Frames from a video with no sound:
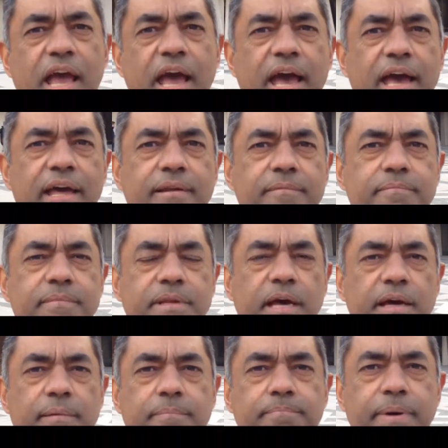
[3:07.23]
and
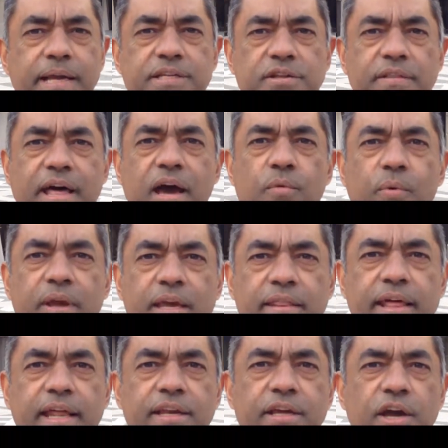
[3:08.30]
based on that we can
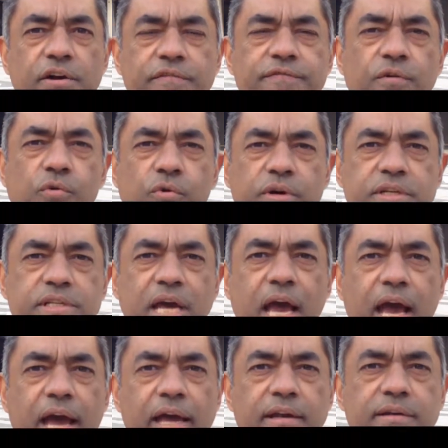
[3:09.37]
then go forward
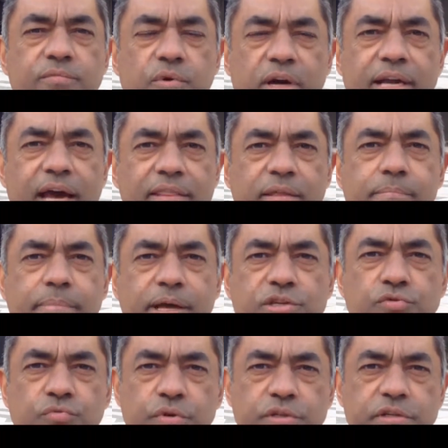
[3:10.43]
and work out the
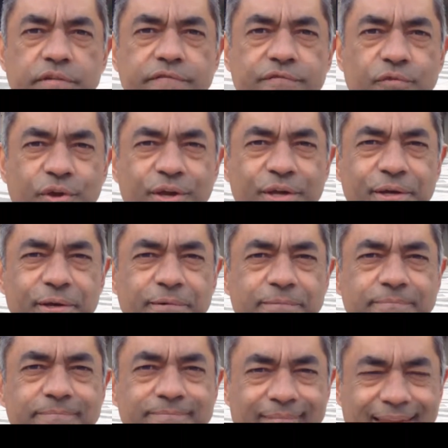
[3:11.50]
best route for you.
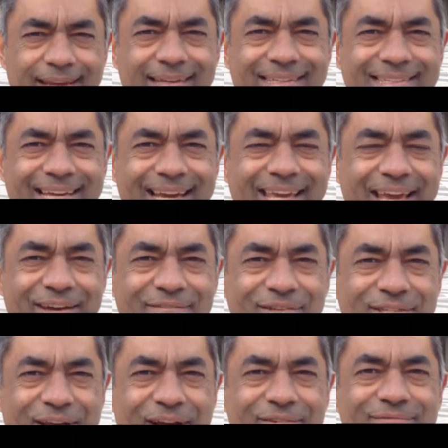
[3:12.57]
Take care of
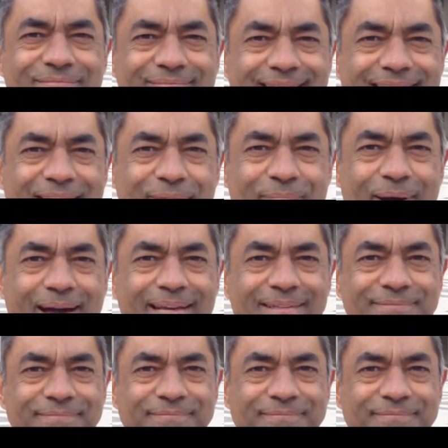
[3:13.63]
yourself. Goodbye.